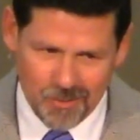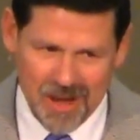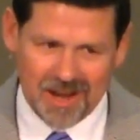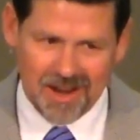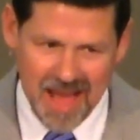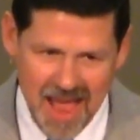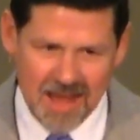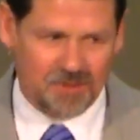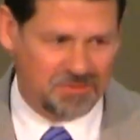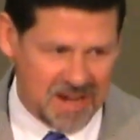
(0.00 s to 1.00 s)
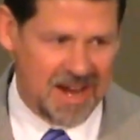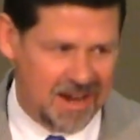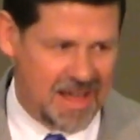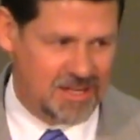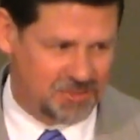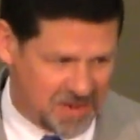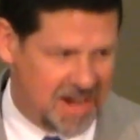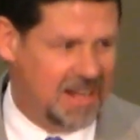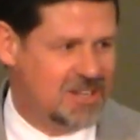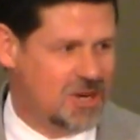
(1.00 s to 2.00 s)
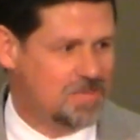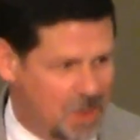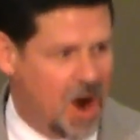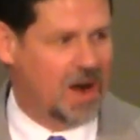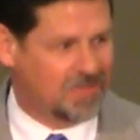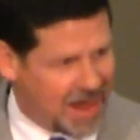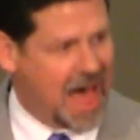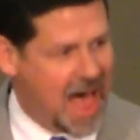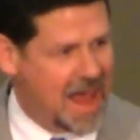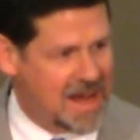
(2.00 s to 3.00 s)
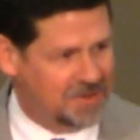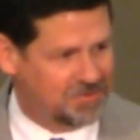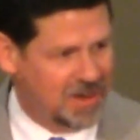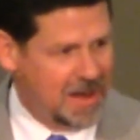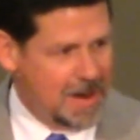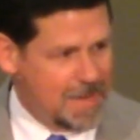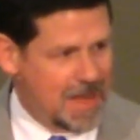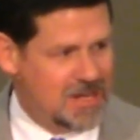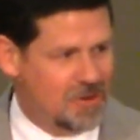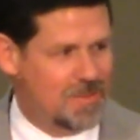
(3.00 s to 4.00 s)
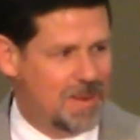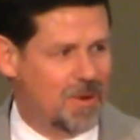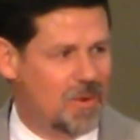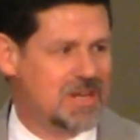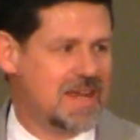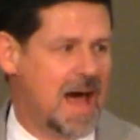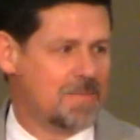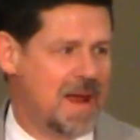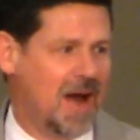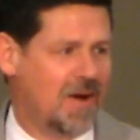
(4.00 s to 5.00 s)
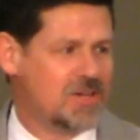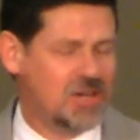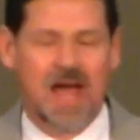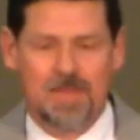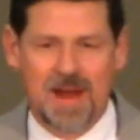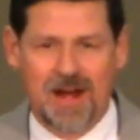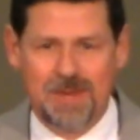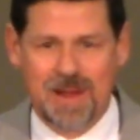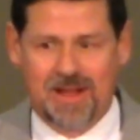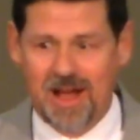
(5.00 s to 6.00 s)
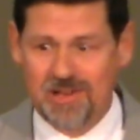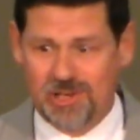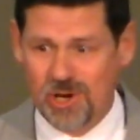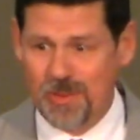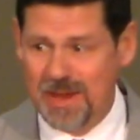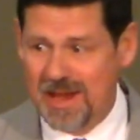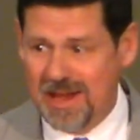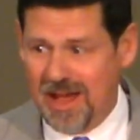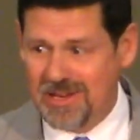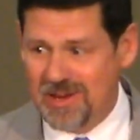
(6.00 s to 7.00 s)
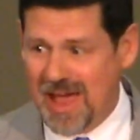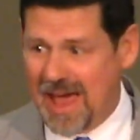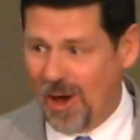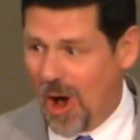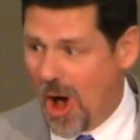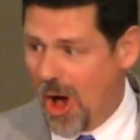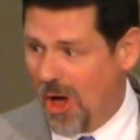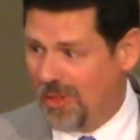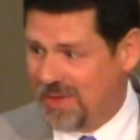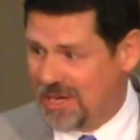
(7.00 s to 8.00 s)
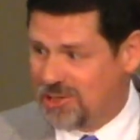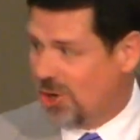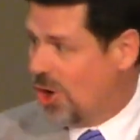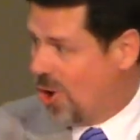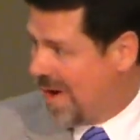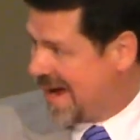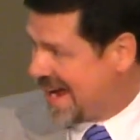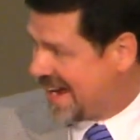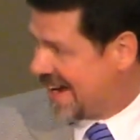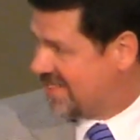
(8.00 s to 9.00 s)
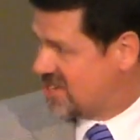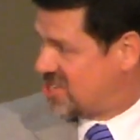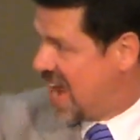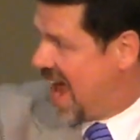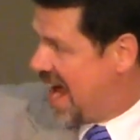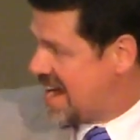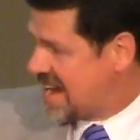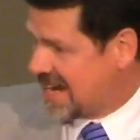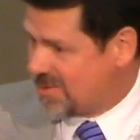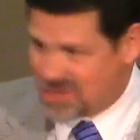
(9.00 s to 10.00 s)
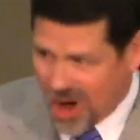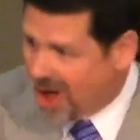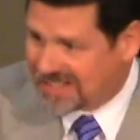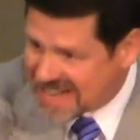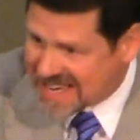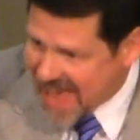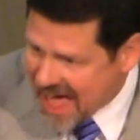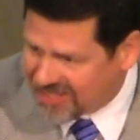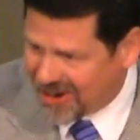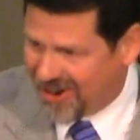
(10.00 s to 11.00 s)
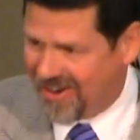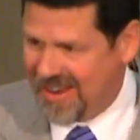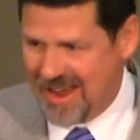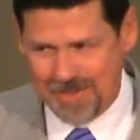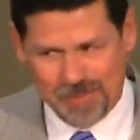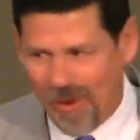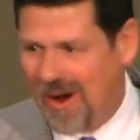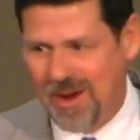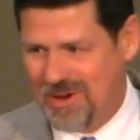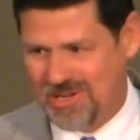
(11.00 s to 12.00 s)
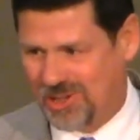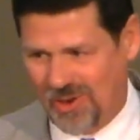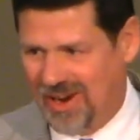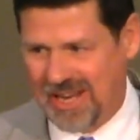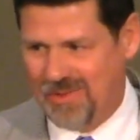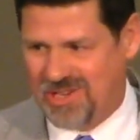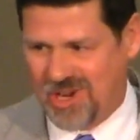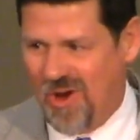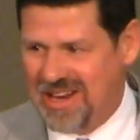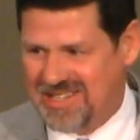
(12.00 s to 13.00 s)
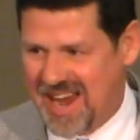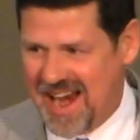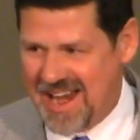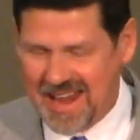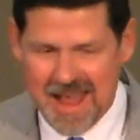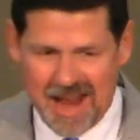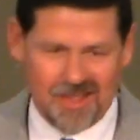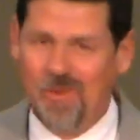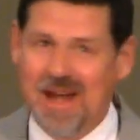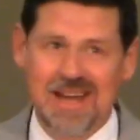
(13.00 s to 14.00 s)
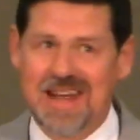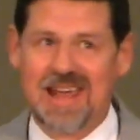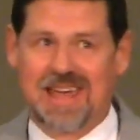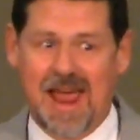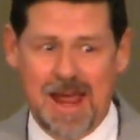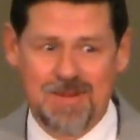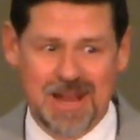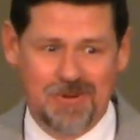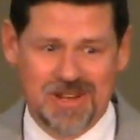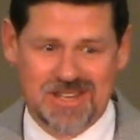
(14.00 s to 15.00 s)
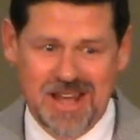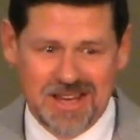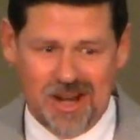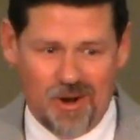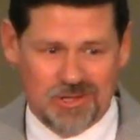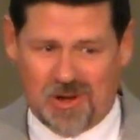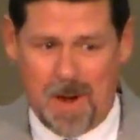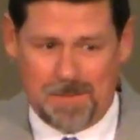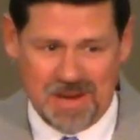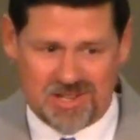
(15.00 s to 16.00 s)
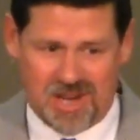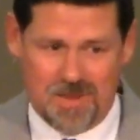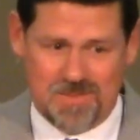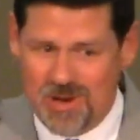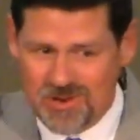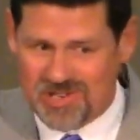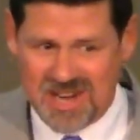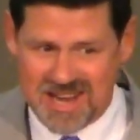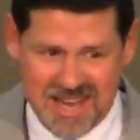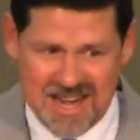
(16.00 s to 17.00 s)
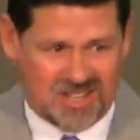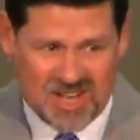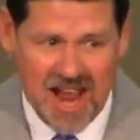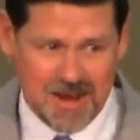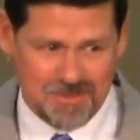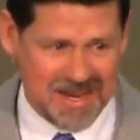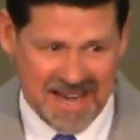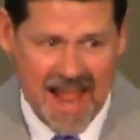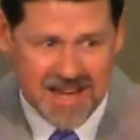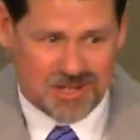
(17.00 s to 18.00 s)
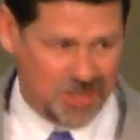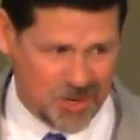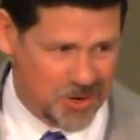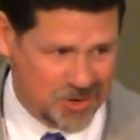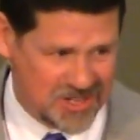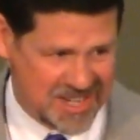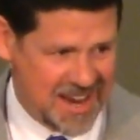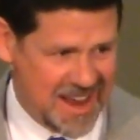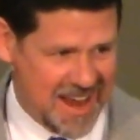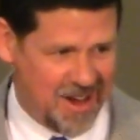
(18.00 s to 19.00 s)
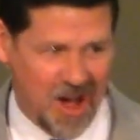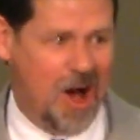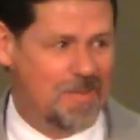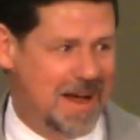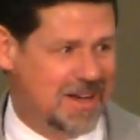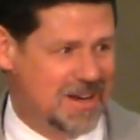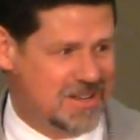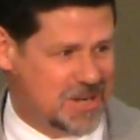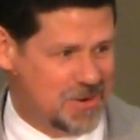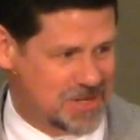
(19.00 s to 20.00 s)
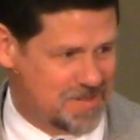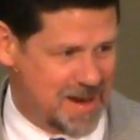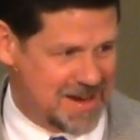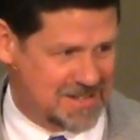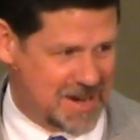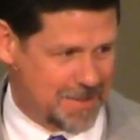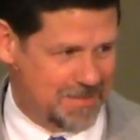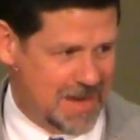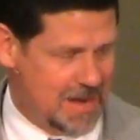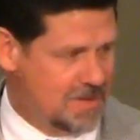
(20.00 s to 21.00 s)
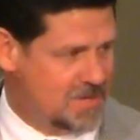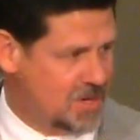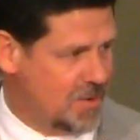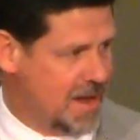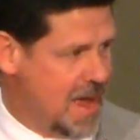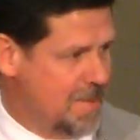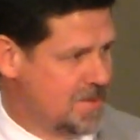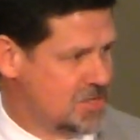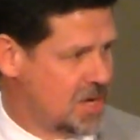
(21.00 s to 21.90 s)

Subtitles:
We like feelings. Feelings are part of life. And you remember when you got married because you had all the doing and the saying, and it was all together. And boy, it was thrilling. It was so exciting. And the wedding day came, and it was, you know, trumpets and music and excitement and I do's. And oh my goodness, it was amazing. But you know what happens?